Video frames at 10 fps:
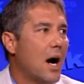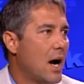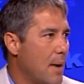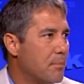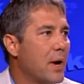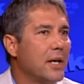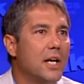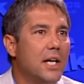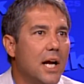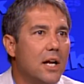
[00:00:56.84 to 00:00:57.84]
Uh, I'm
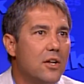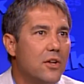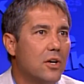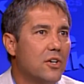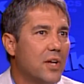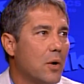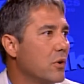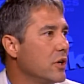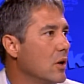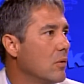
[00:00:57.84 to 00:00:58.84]
pregnant again." They're going to say,
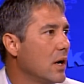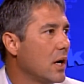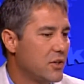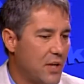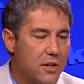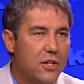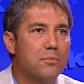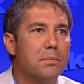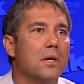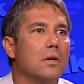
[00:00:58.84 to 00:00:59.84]
"Well, you know what? Take this
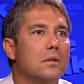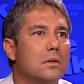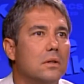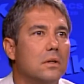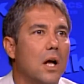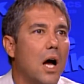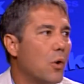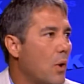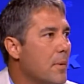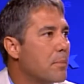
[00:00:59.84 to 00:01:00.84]
pill. uh,
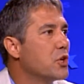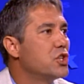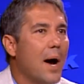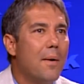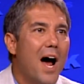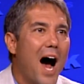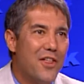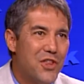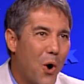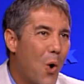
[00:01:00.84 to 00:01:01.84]
I'm going to put you. Uh,
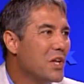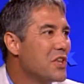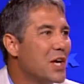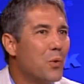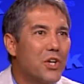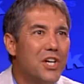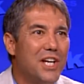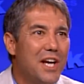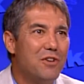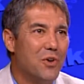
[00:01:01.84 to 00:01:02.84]
the only thing we're going
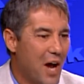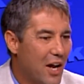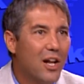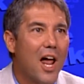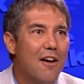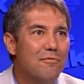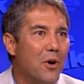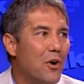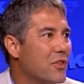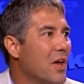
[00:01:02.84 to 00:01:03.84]
to give you, not a live
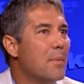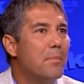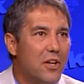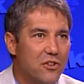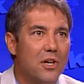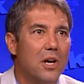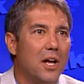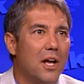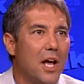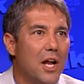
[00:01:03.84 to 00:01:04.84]
birth, but is an,
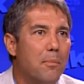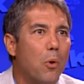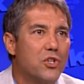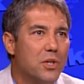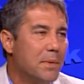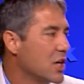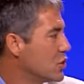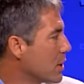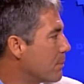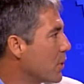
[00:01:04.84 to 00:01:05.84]
an well, abortion, because you're a